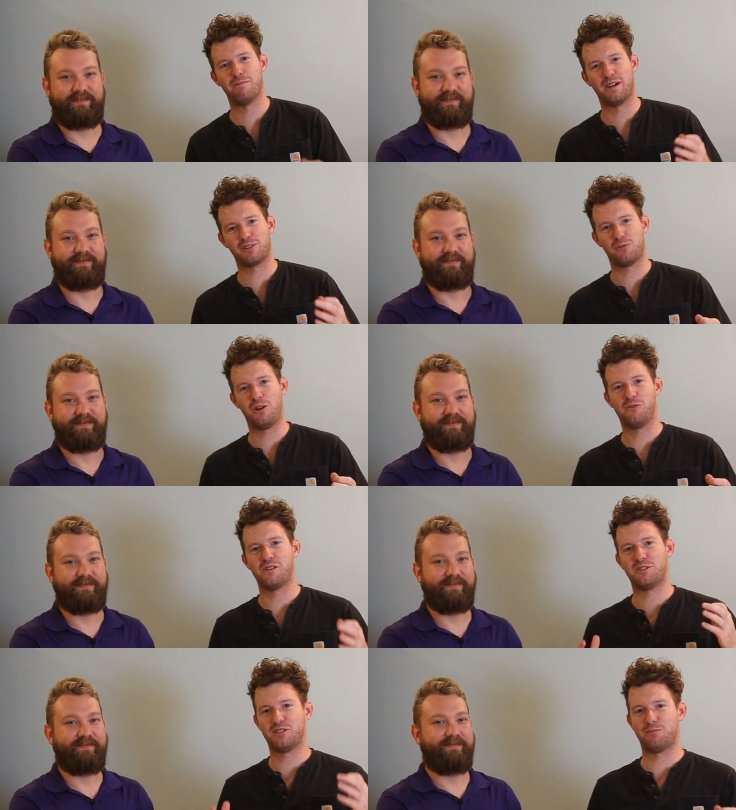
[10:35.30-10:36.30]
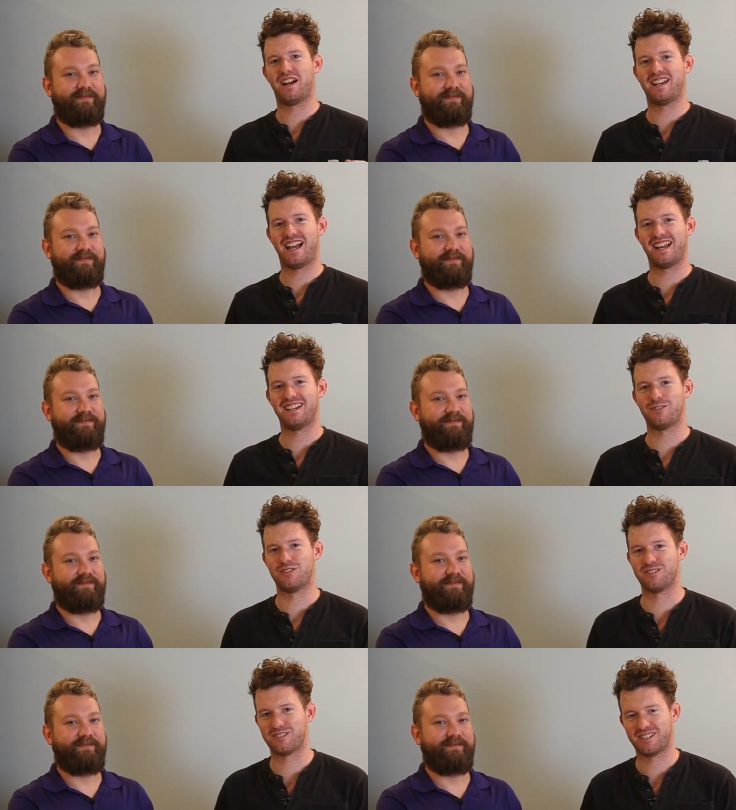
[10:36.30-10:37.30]
Speaker 1: about 12 inches by 9
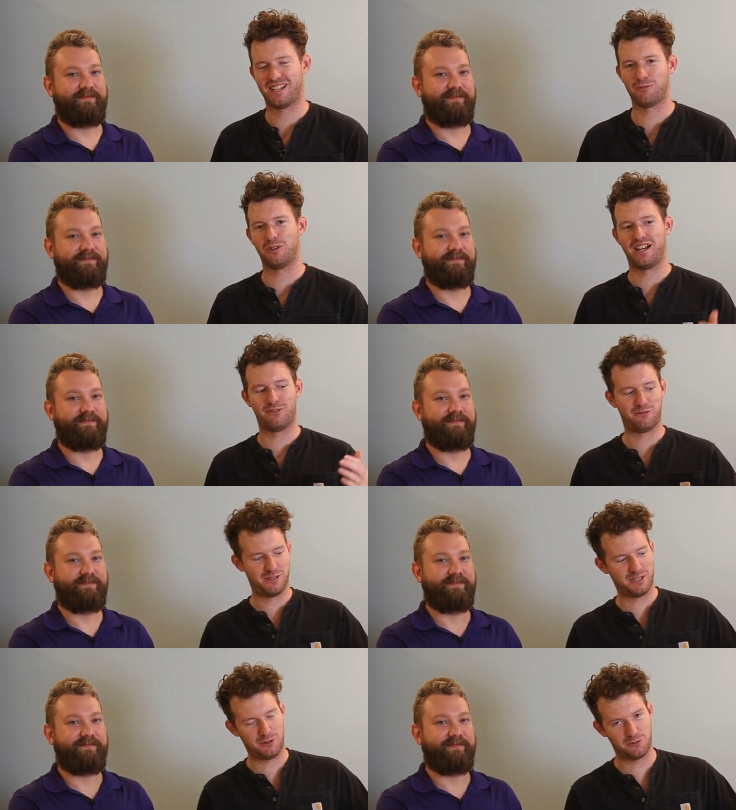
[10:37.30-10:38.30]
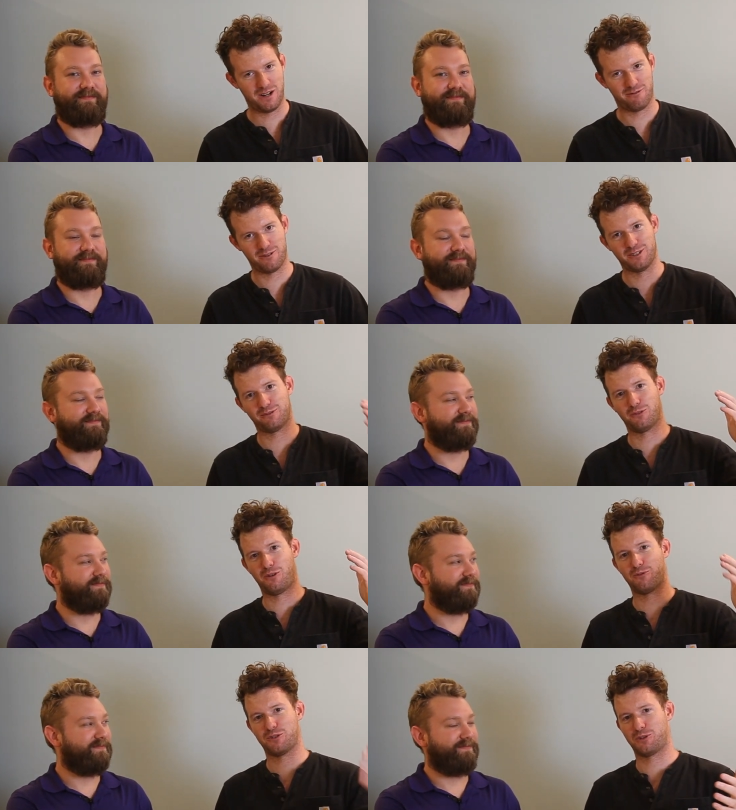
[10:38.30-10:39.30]
inches, and we'll have a physical reference for
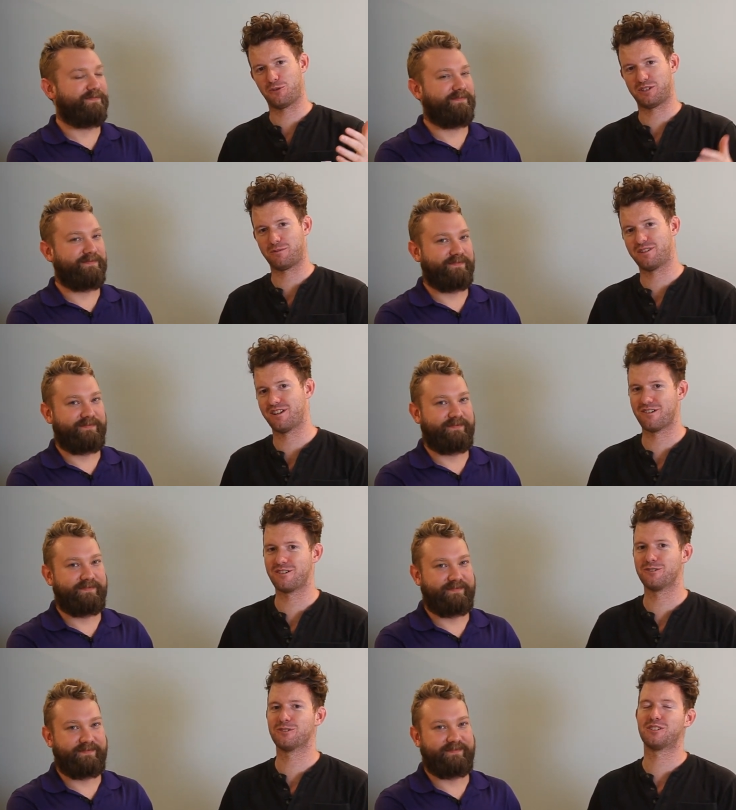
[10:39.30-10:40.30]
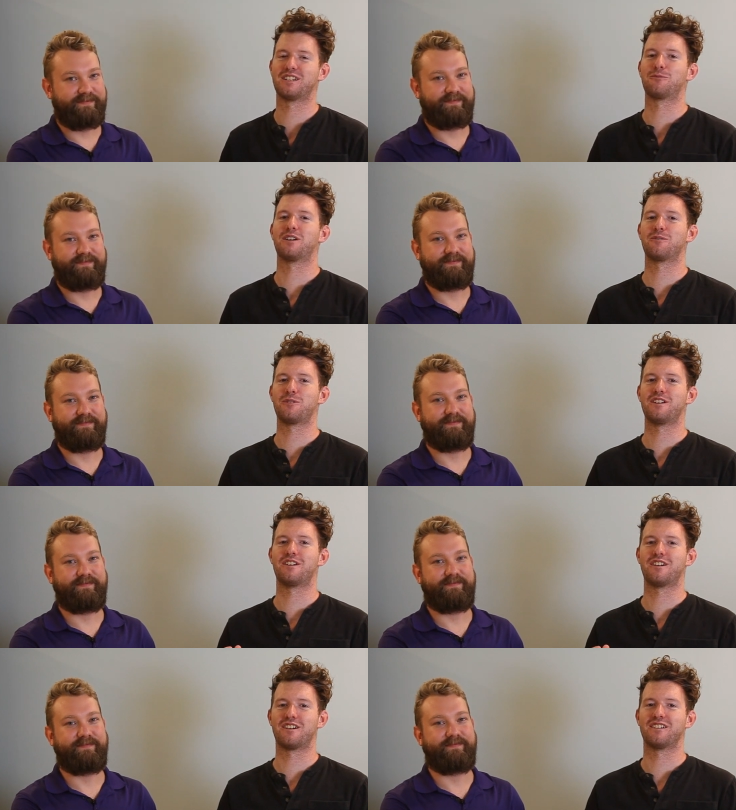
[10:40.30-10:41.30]
when we're sourcing materials and when we
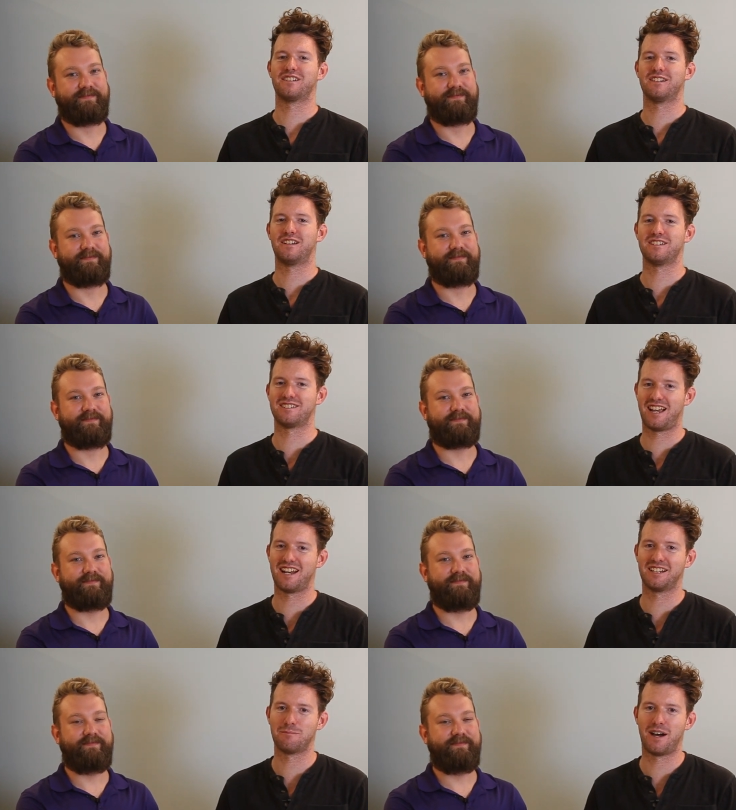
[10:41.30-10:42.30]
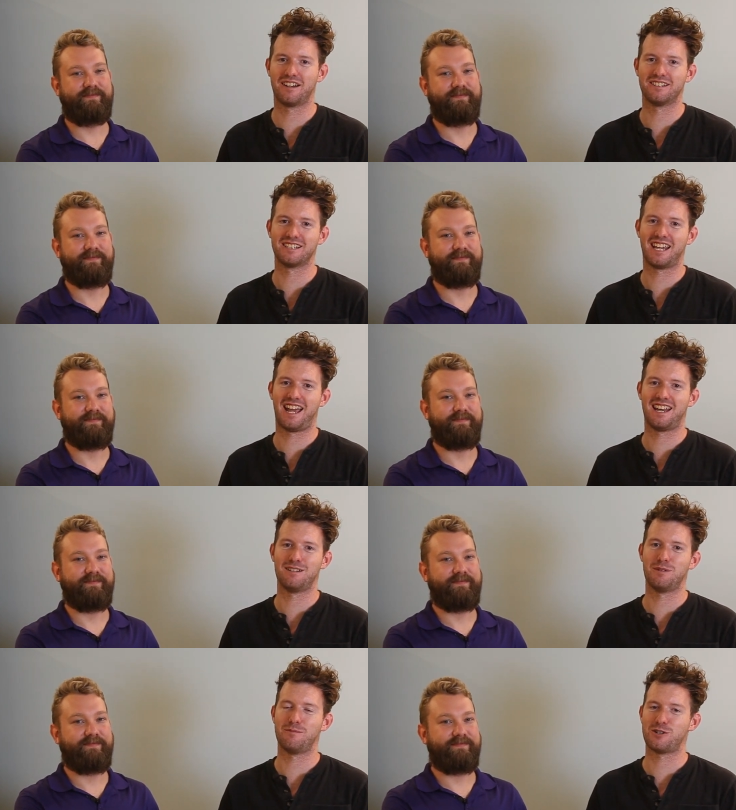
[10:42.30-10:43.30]
are designing the model in
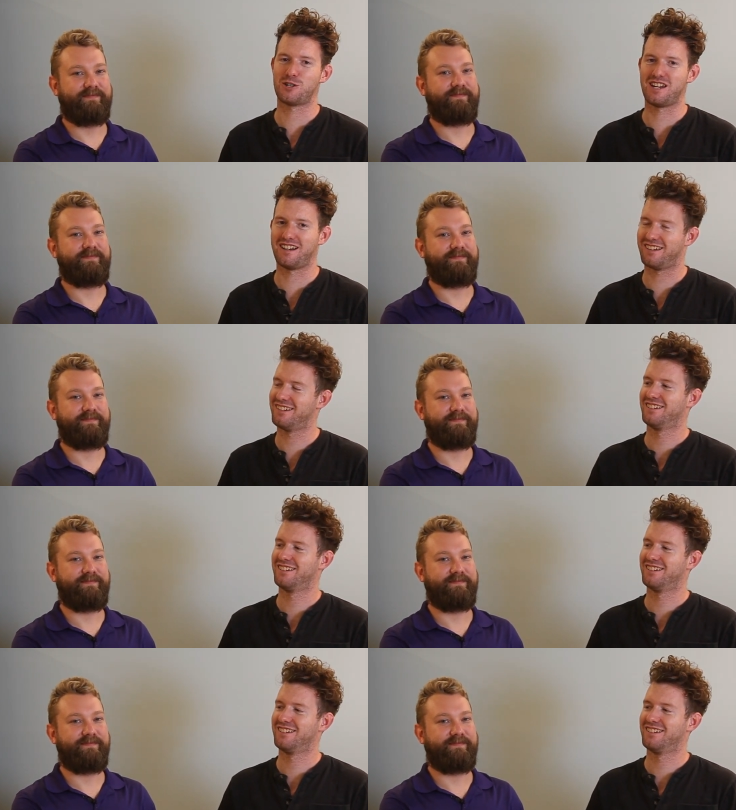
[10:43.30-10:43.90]
CAD to be machined.